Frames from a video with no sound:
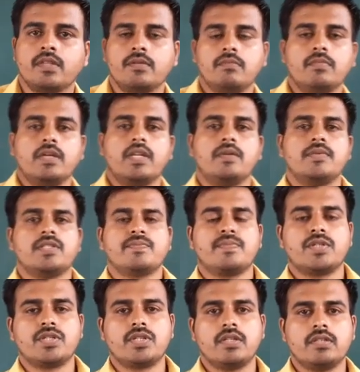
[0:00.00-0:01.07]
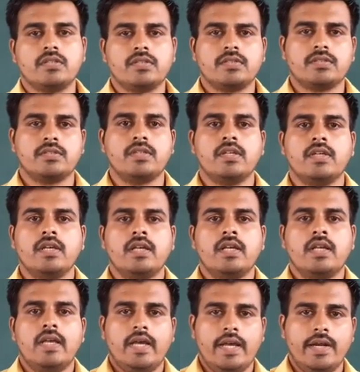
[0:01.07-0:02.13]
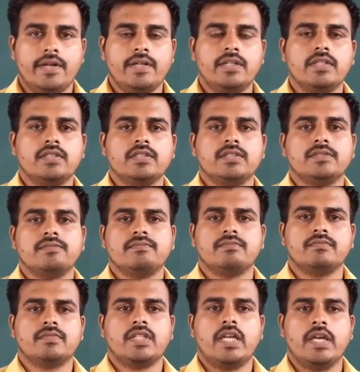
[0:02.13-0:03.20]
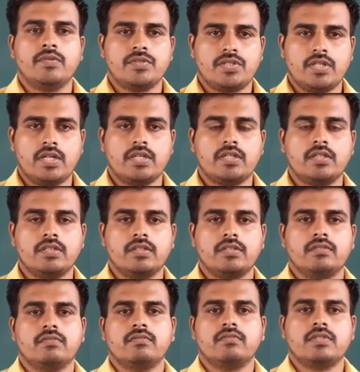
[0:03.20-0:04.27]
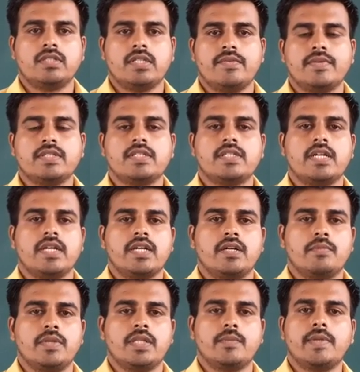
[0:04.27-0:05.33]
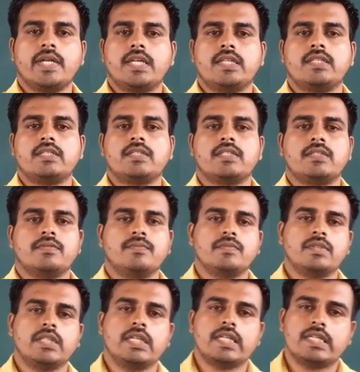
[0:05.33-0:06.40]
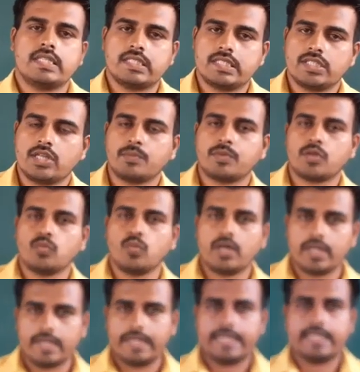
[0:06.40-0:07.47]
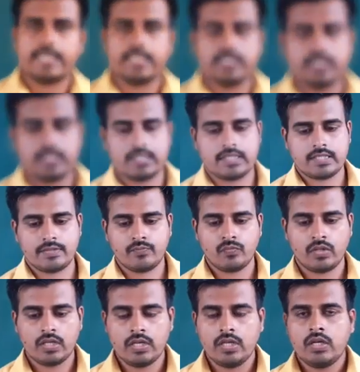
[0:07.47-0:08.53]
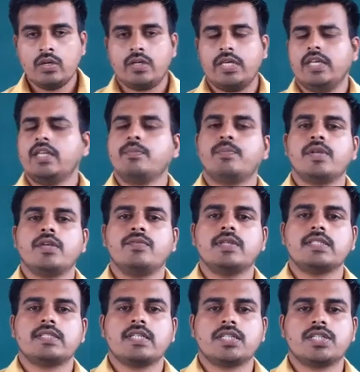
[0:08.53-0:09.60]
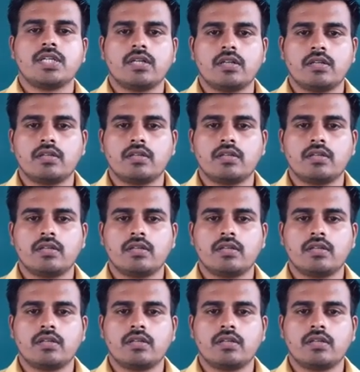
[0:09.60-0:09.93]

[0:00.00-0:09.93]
my name is Prashant and I have started 7th standard mathematics, that is chapter 1 integers. In previous session